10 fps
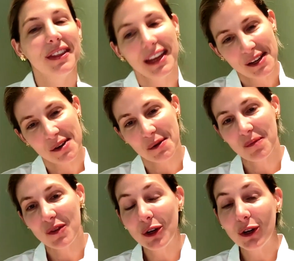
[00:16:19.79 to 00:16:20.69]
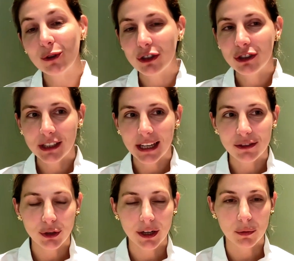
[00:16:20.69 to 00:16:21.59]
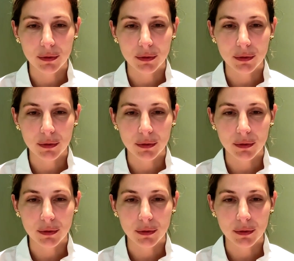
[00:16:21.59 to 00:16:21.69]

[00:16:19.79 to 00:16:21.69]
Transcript: Thank you. Just yesterday,